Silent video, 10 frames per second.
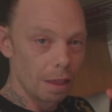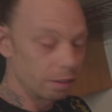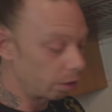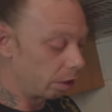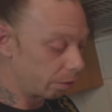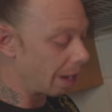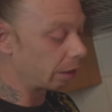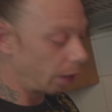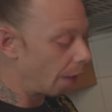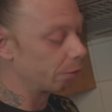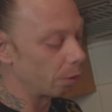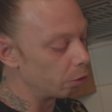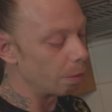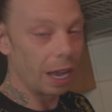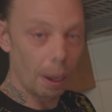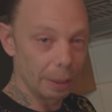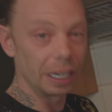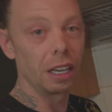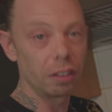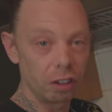So this Magnum comes from Jamaica, but
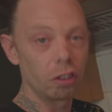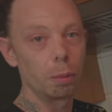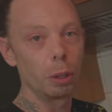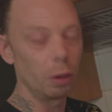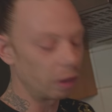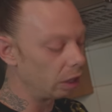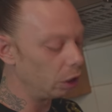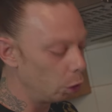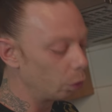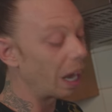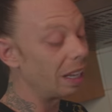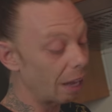it is distributed in the UK.